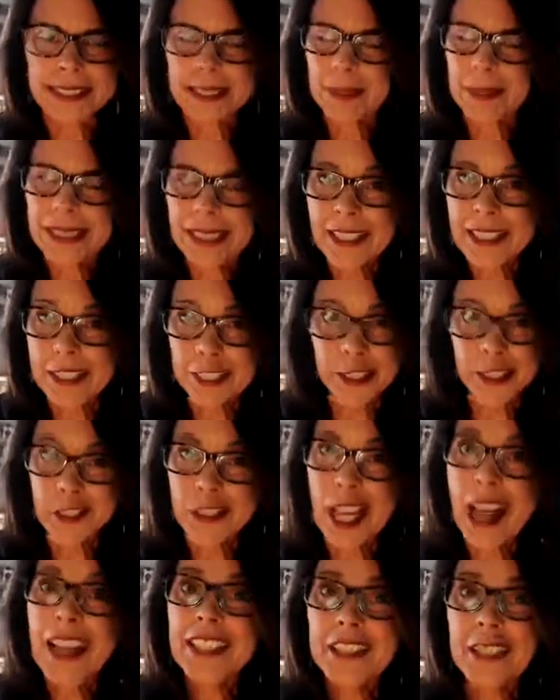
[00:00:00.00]
because they're
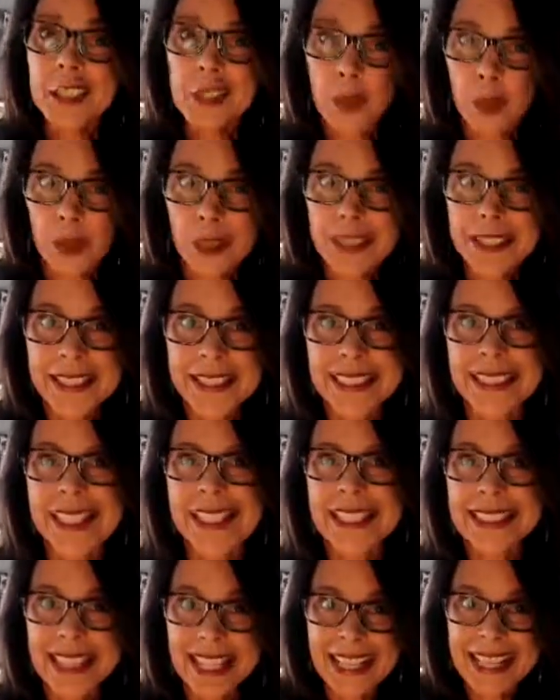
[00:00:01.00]
not sourced
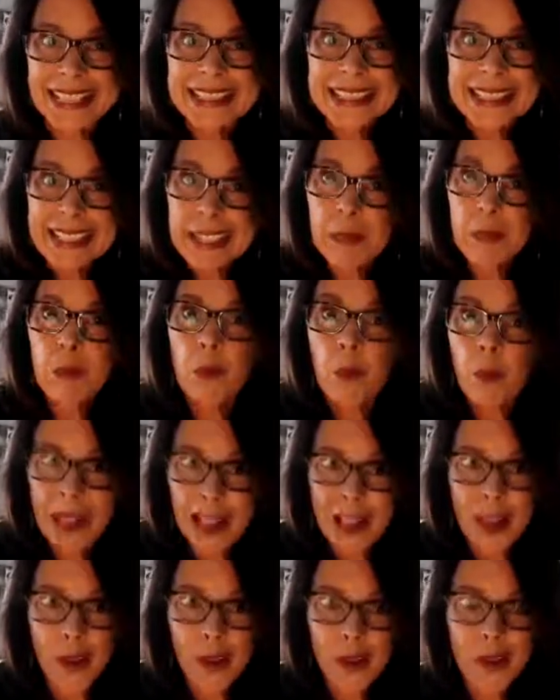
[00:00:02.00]
in a deep
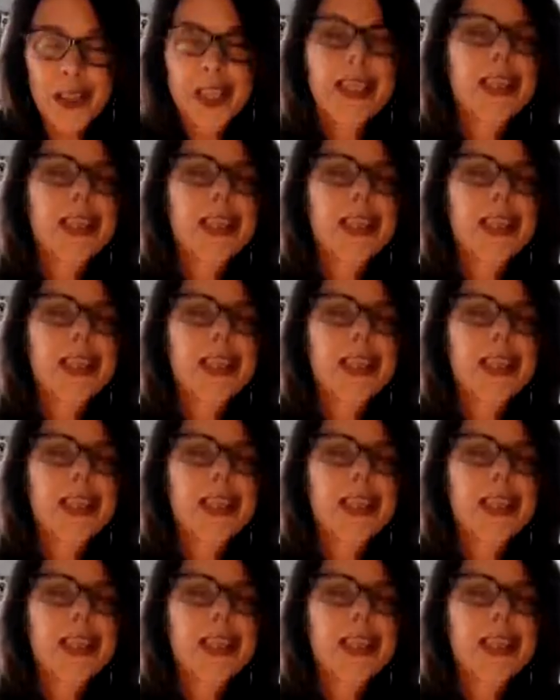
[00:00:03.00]
well,